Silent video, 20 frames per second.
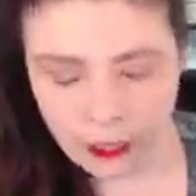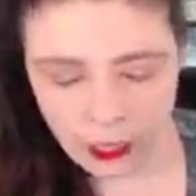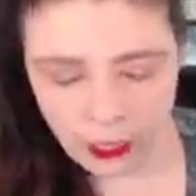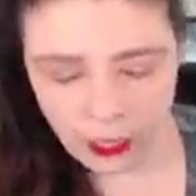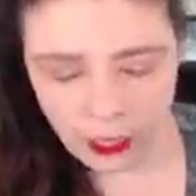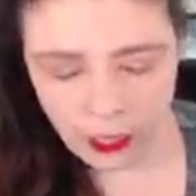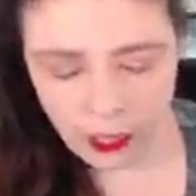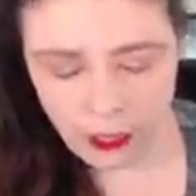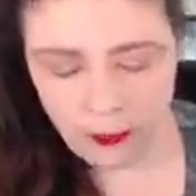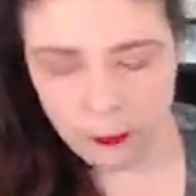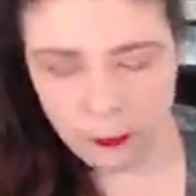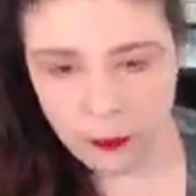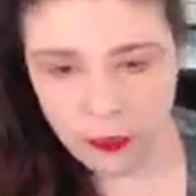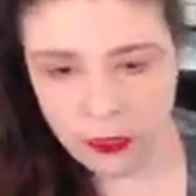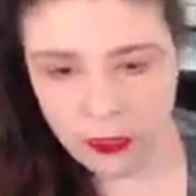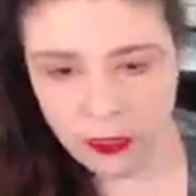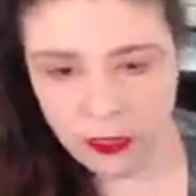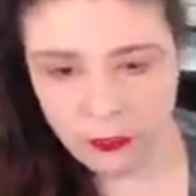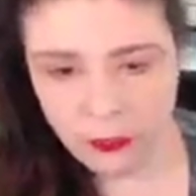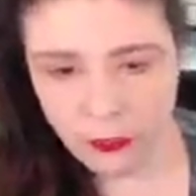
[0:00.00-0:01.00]
Uh,
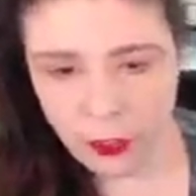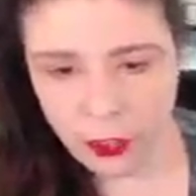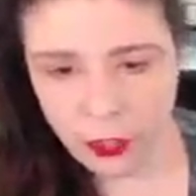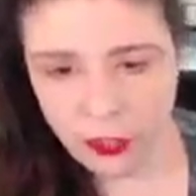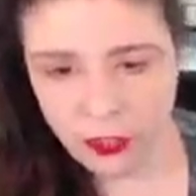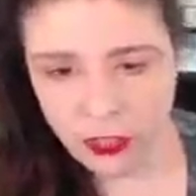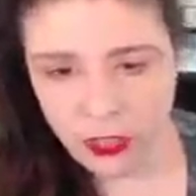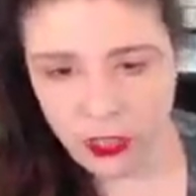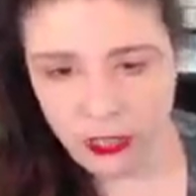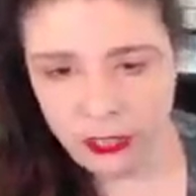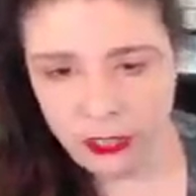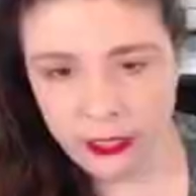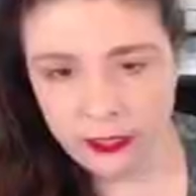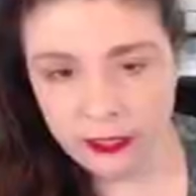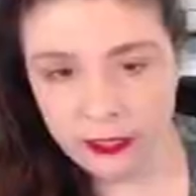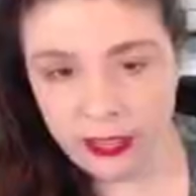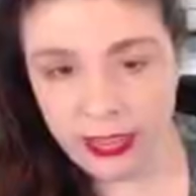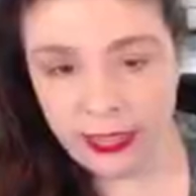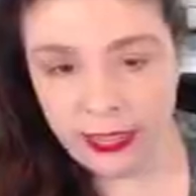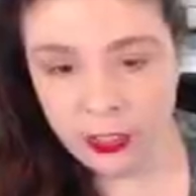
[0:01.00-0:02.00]
this first line
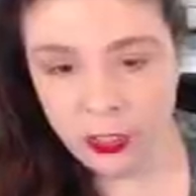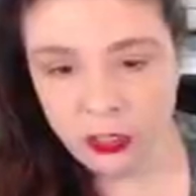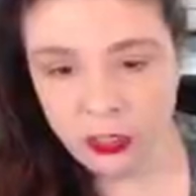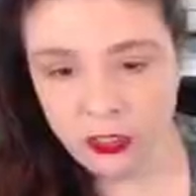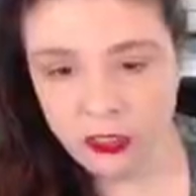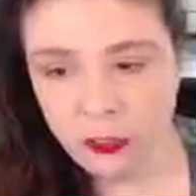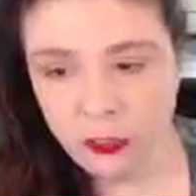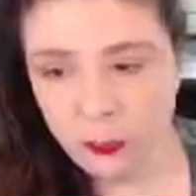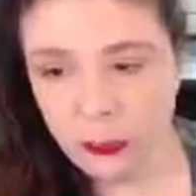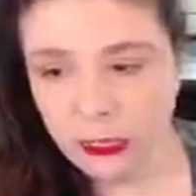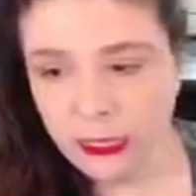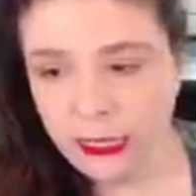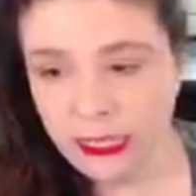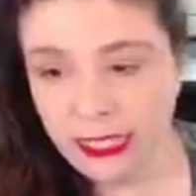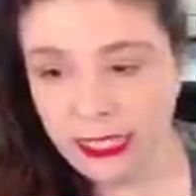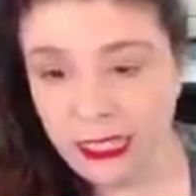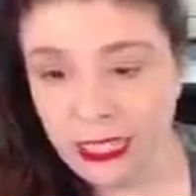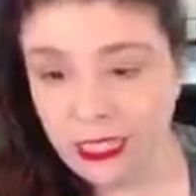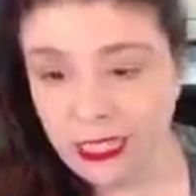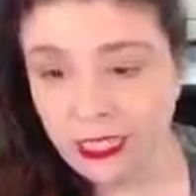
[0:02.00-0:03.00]
is actually the
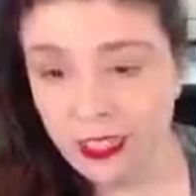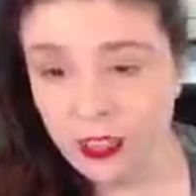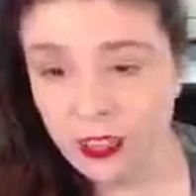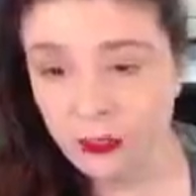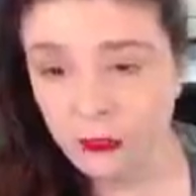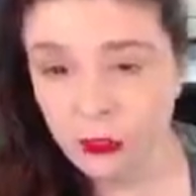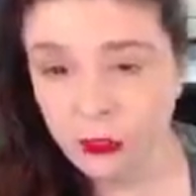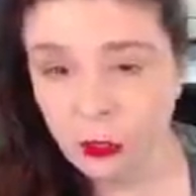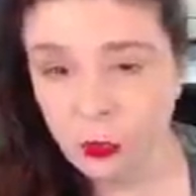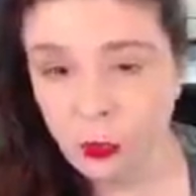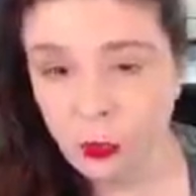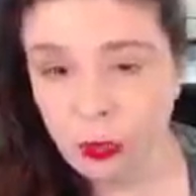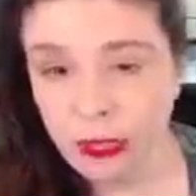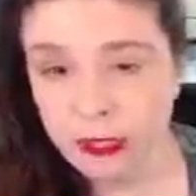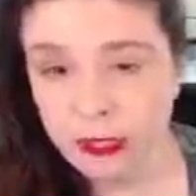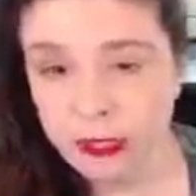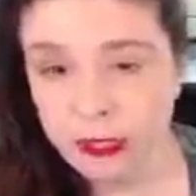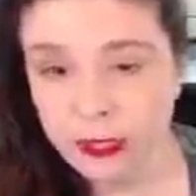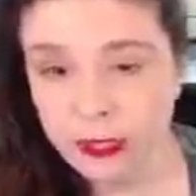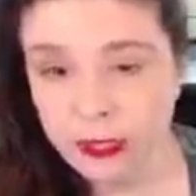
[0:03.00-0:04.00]
beginning of the
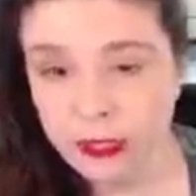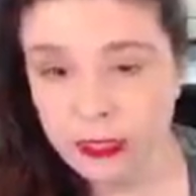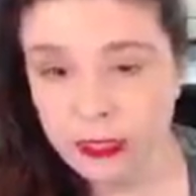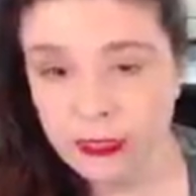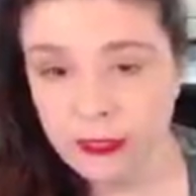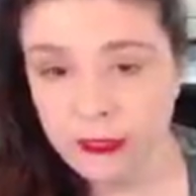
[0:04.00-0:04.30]
quest